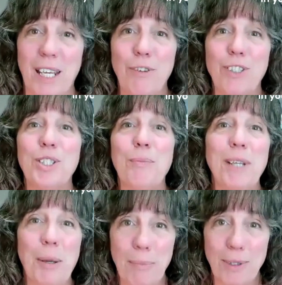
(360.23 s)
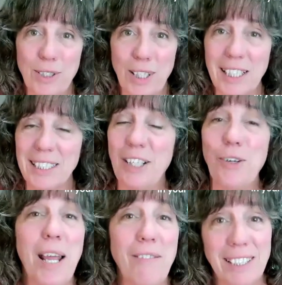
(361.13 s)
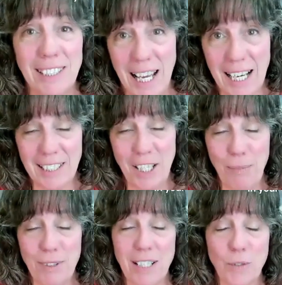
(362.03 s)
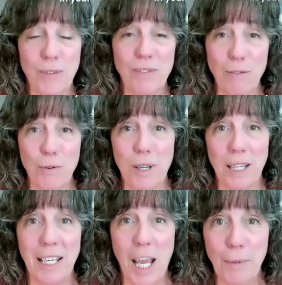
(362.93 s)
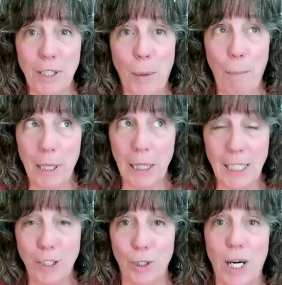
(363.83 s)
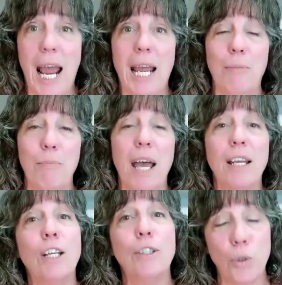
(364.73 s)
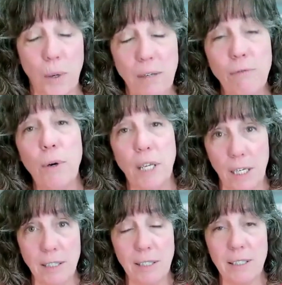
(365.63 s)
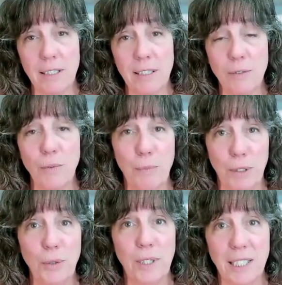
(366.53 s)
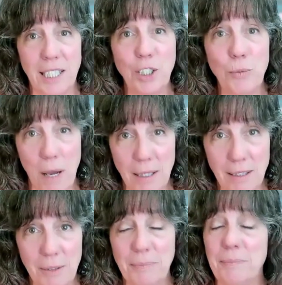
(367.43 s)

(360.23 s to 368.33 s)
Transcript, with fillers: give you some numbers on this. I don't have exact numbers because we've never really kept complete track, but 24 years, we've been doing this each month.